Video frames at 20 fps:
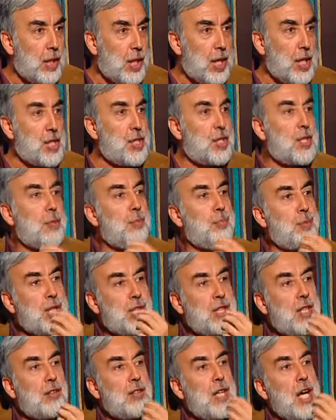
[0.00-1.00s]
He is
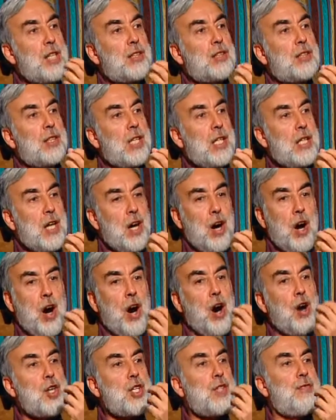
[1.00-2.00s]
bringing that
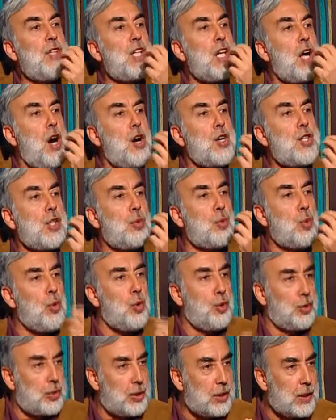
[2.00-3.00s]
very harsh
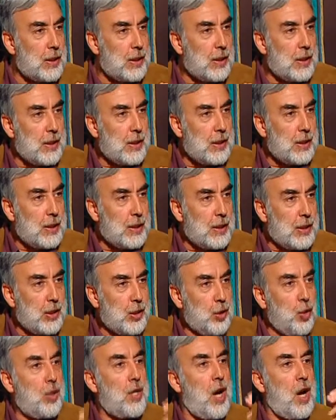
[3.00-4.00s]
word
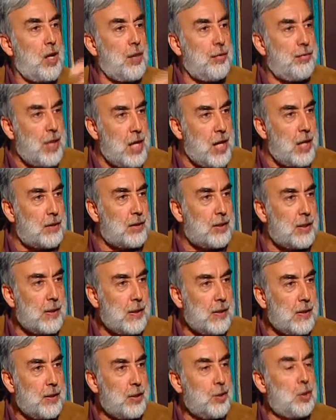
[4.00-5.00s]
on Arafat
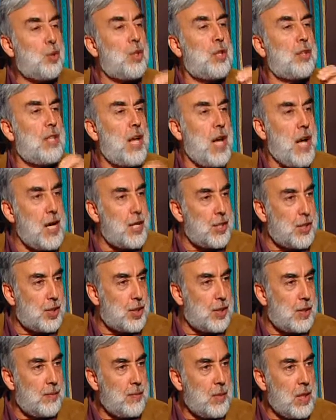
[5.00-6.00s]
during the
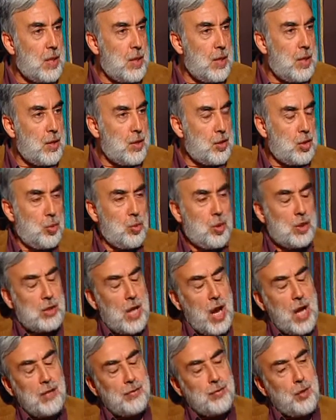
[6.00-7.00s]
Hajj. So what
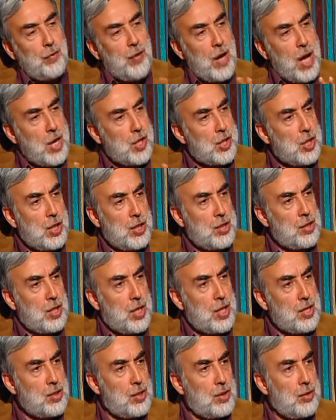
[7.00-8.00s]
kind of Hajj
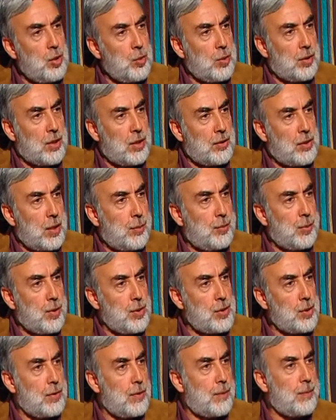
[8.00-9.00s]
he's doing that
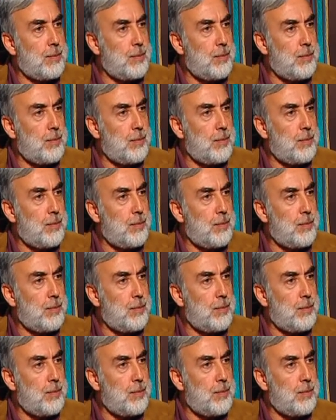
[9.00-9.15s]
person?